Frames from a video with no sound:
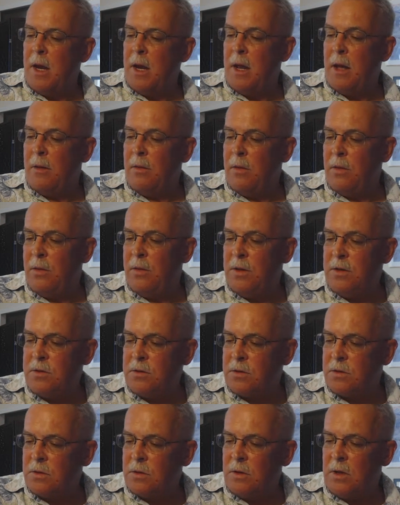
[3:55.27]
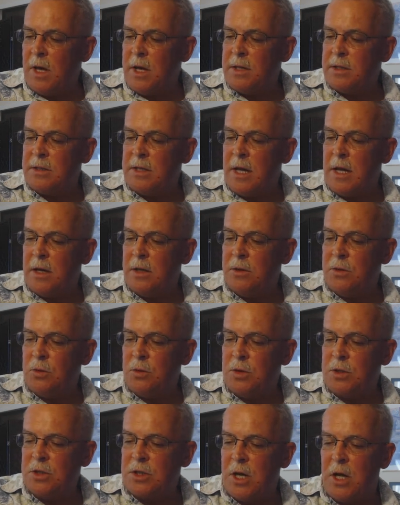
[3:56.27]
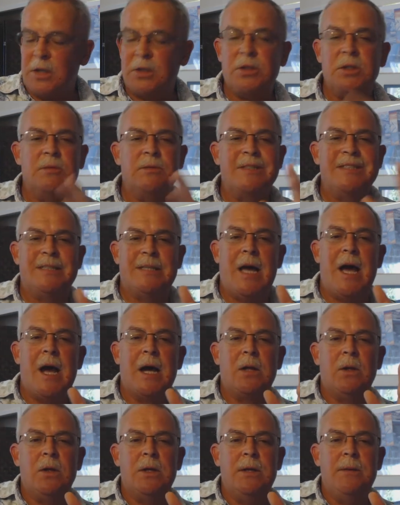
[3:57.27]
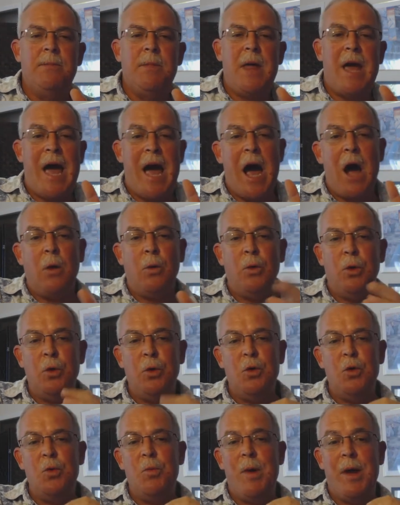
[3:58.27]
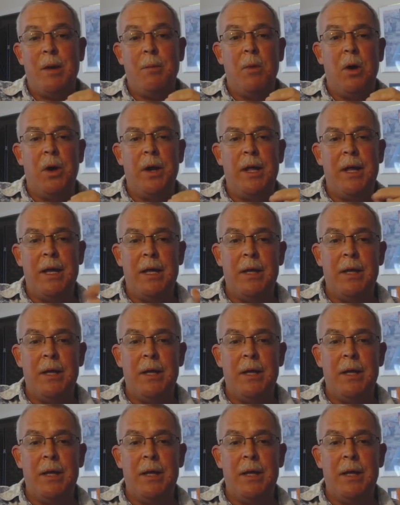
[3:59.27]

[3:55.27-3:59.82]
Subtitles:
Now, this led us down into a discussion of exactly how do you make money